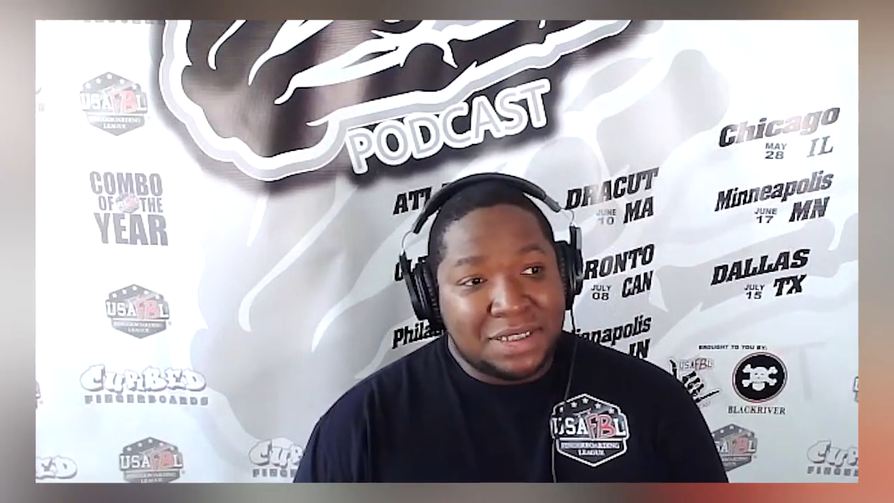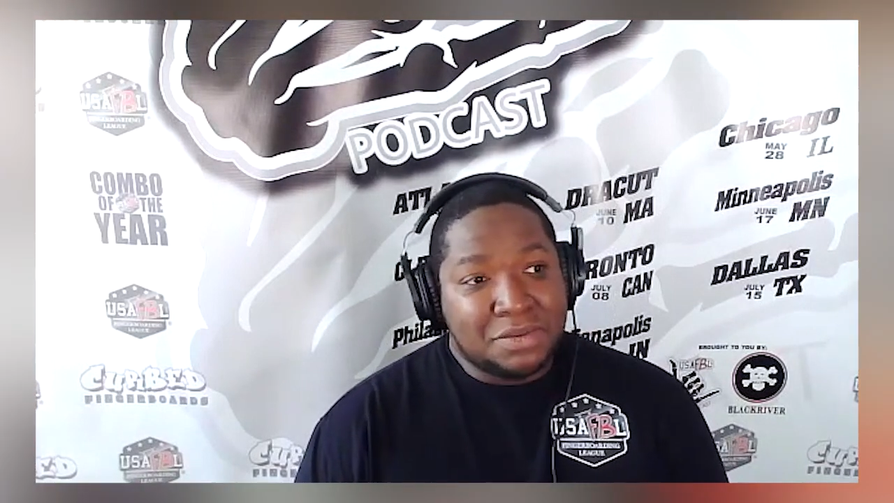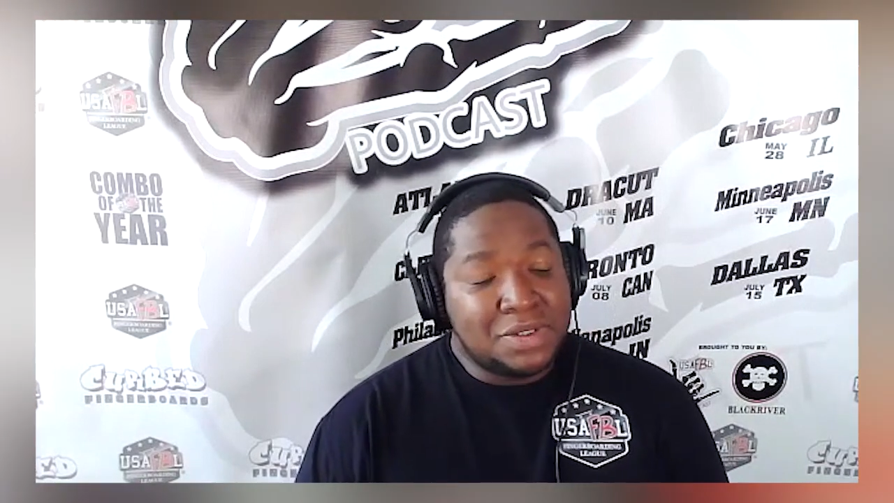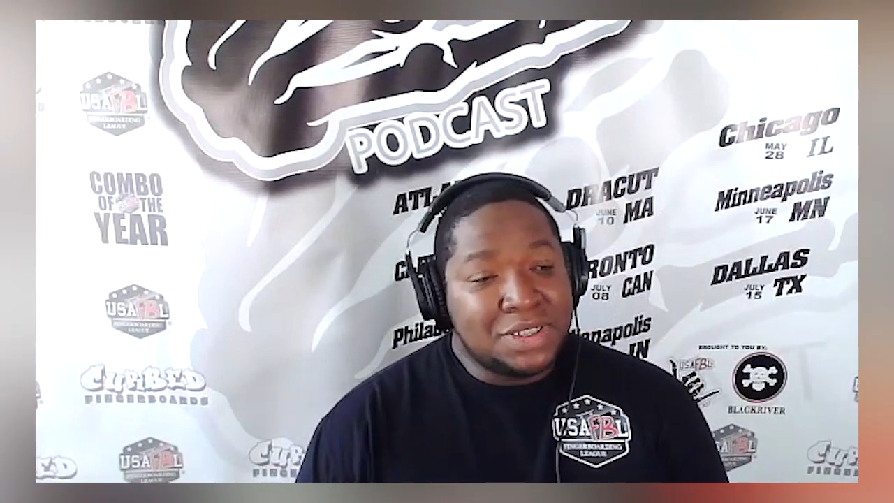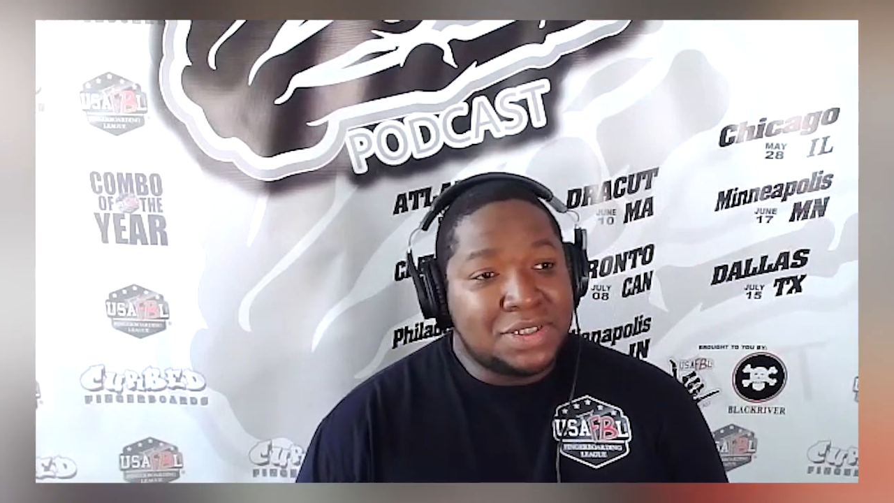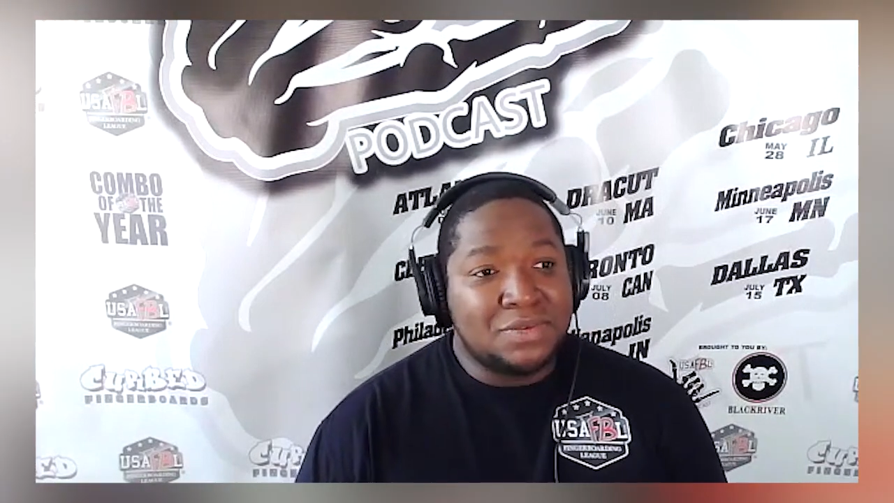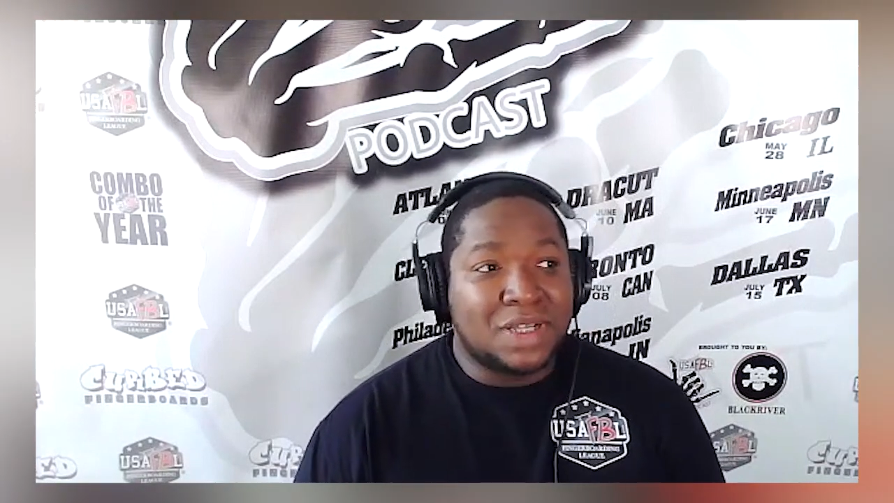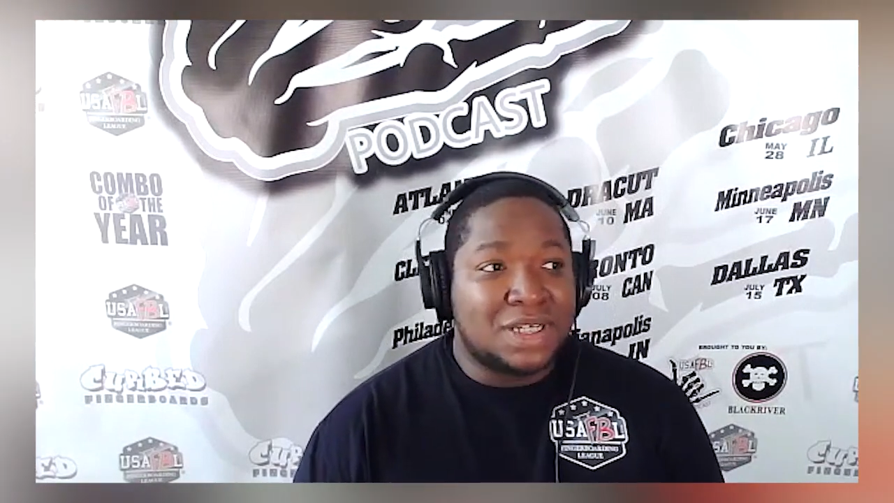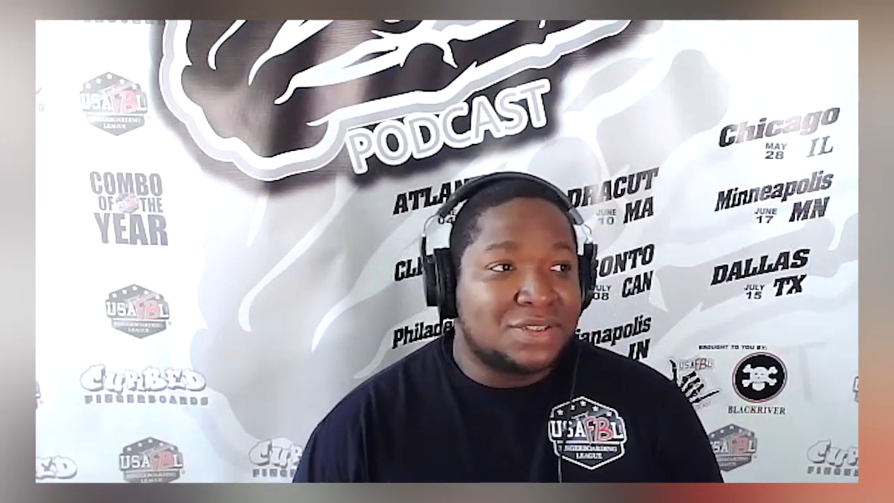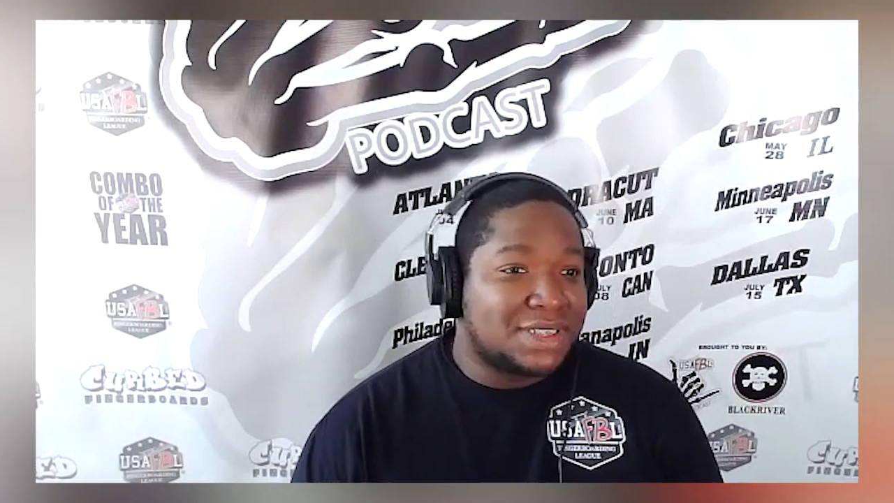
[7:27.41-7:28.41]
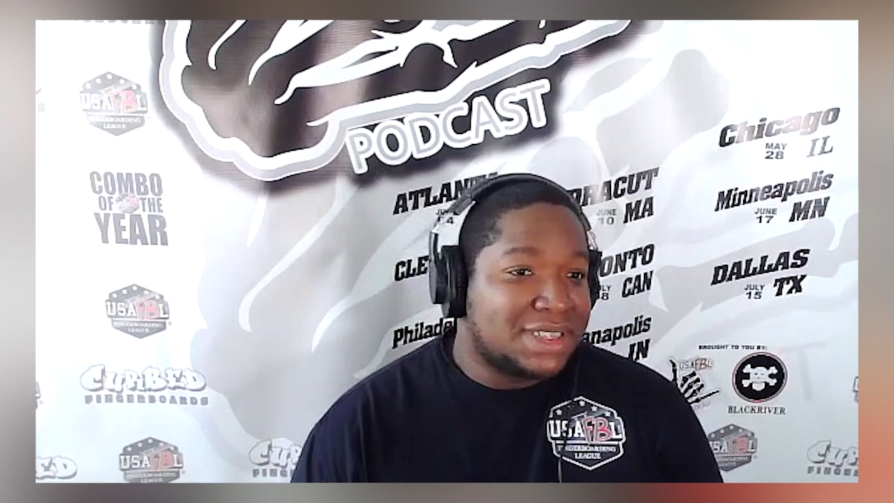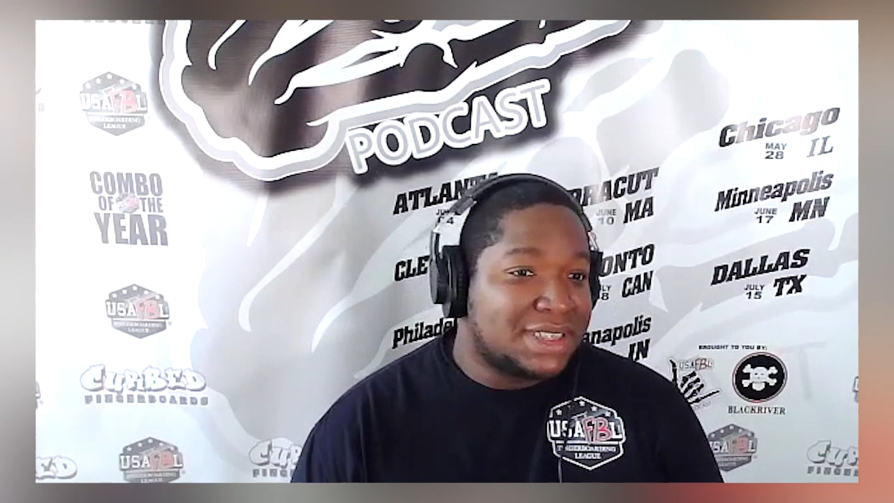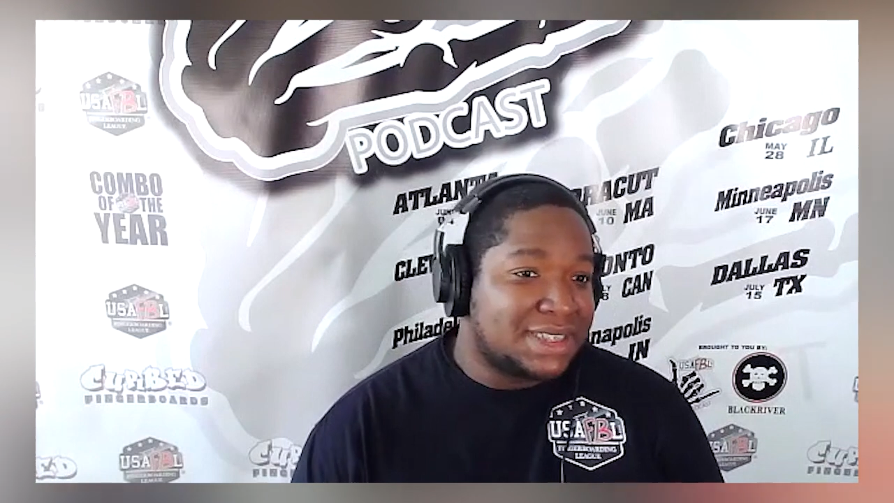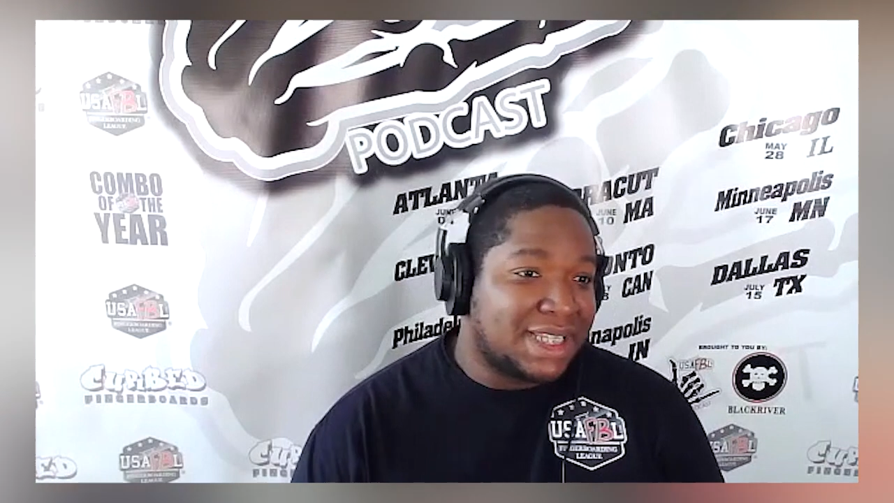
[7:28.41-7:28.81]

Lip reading: going to launch this.